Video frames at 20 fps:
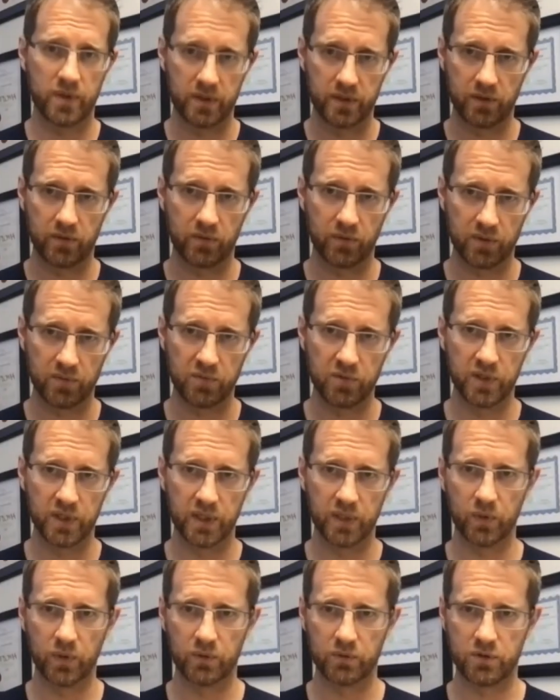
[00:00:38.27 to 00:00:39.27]
the general
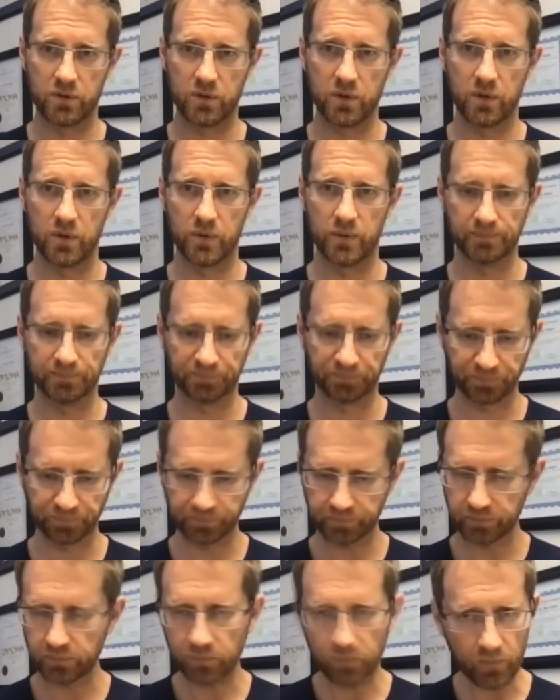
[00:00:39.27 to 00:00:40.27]
community will too,
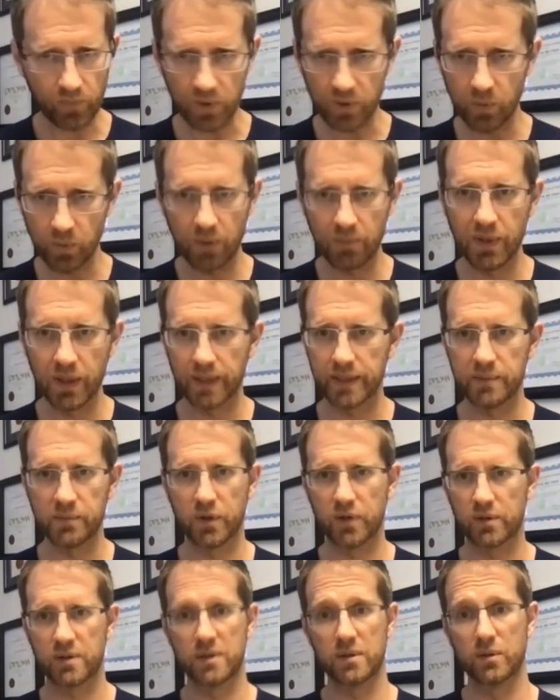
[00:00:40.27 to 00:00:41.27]
what
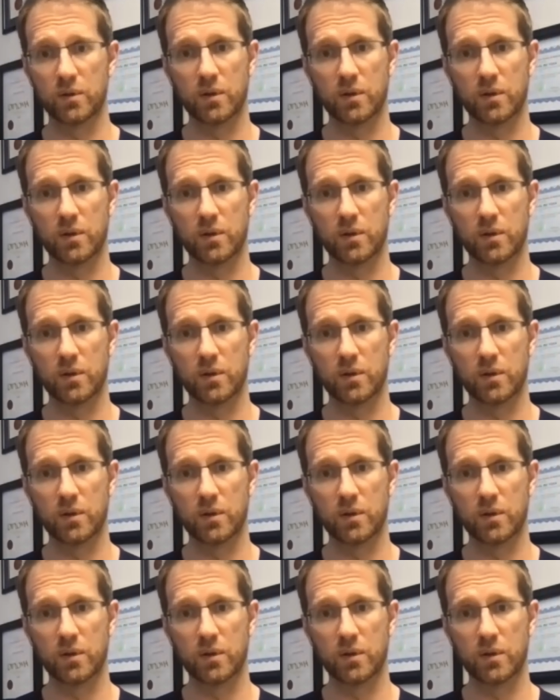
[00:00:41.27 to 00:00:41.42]
monkeypox is all